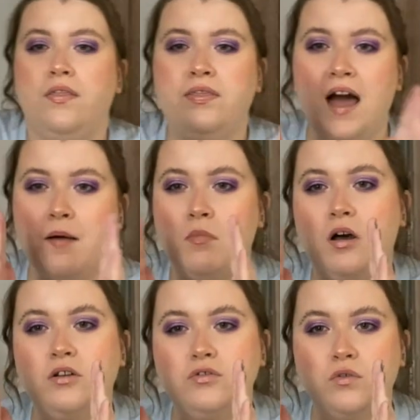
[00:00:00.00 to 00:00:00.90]
that
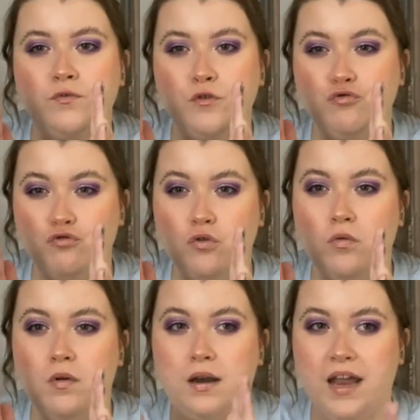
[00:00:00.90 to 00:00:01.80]
much of your
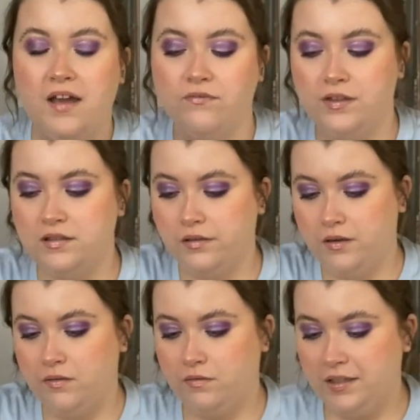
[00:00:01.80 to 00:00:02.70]
drawer left inside.